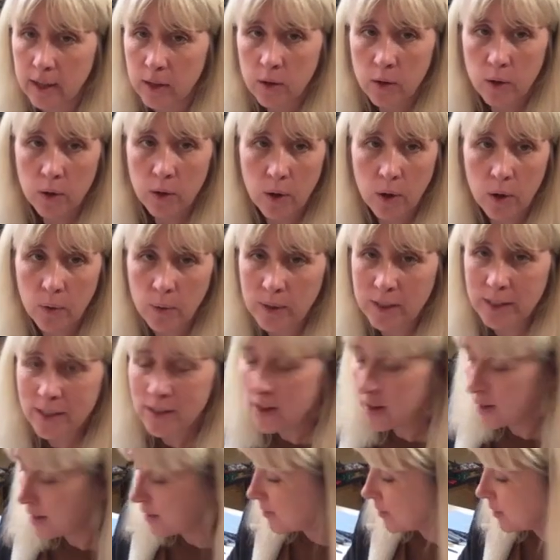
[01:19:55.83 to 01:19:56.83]
Oh, it's not
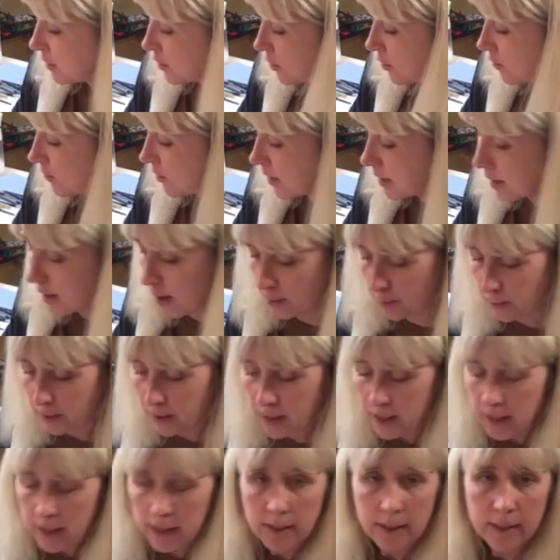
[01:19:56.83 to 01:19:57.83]
even showing up.
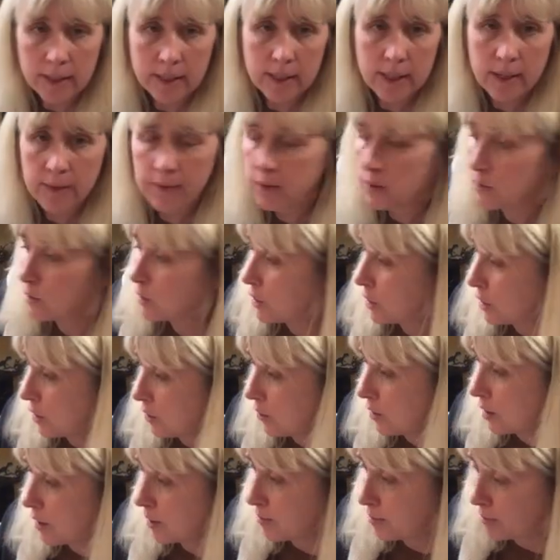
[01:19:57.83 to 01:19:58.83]
Let's see if it'll show
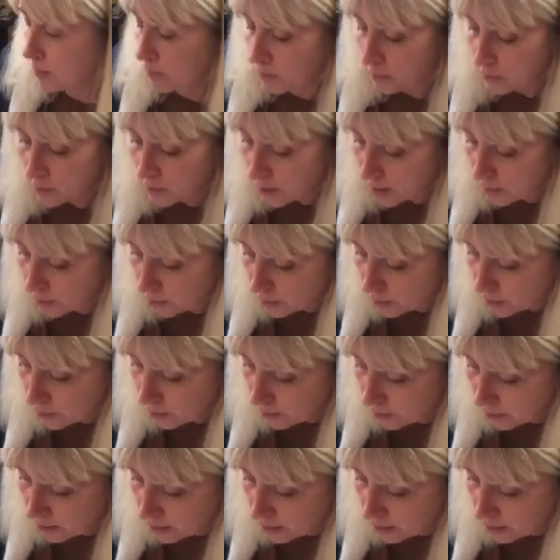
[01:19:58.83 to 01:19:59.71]
up when I put him on the